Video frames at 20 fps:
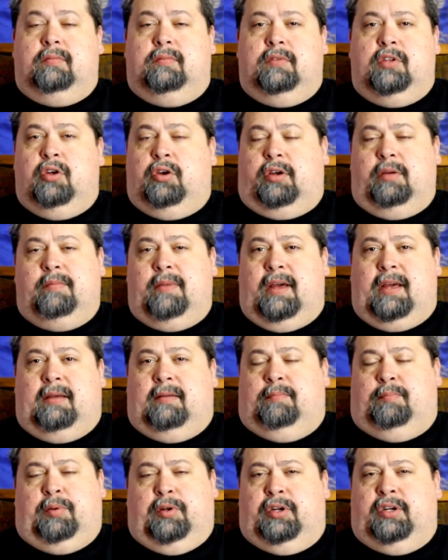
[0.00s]
you can
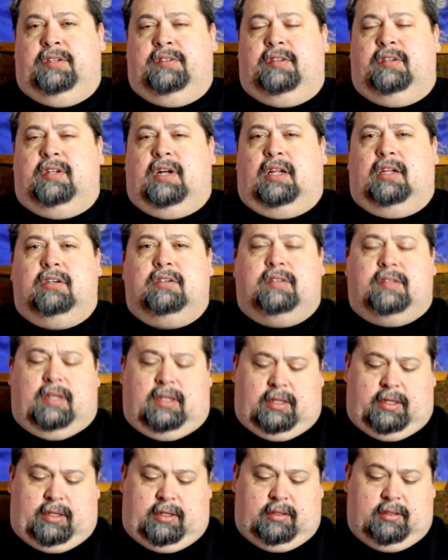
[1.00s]
make billions of dollars
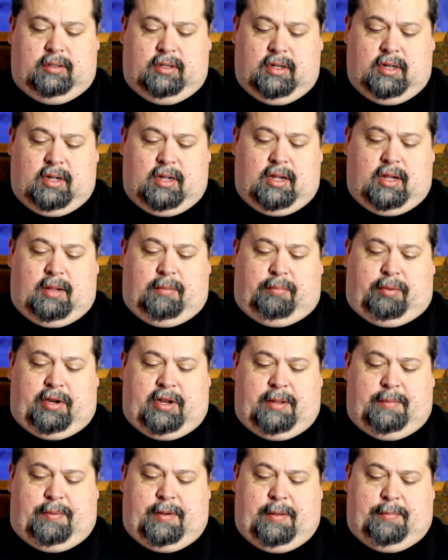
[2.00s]
selling
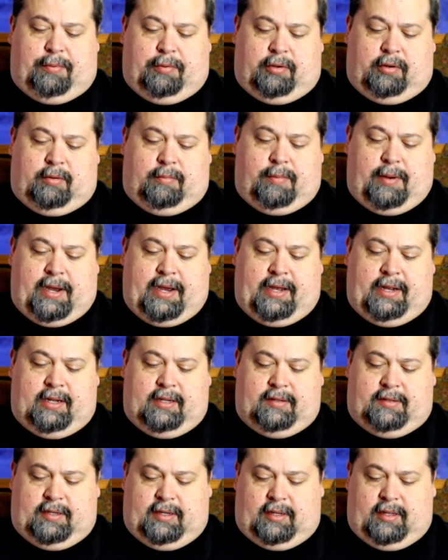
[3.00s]
plenty of people are buying
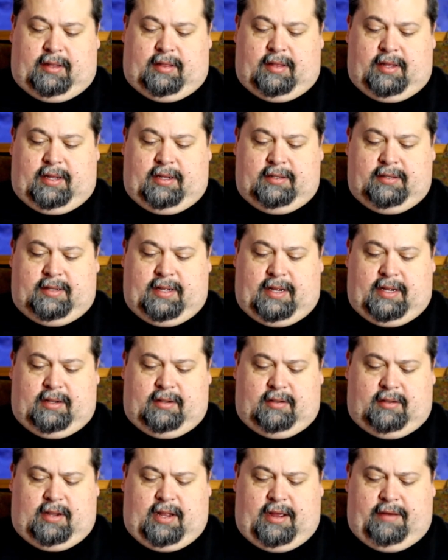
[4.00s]
and selling things that
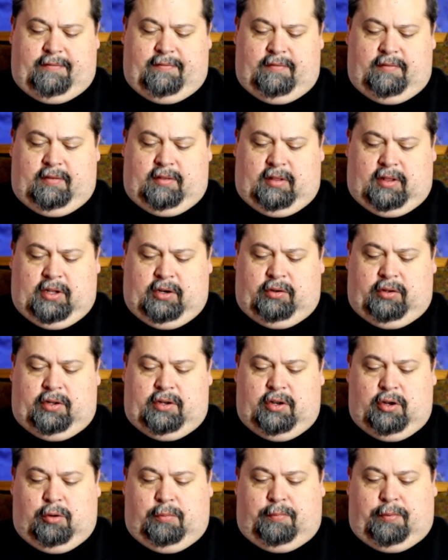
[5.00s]
have literally
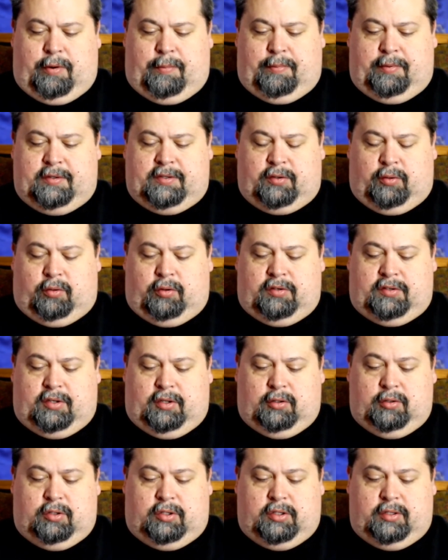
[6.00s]
no purpose or
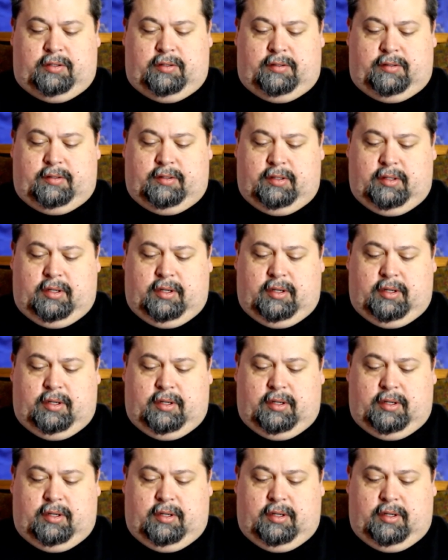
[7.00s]
solutions.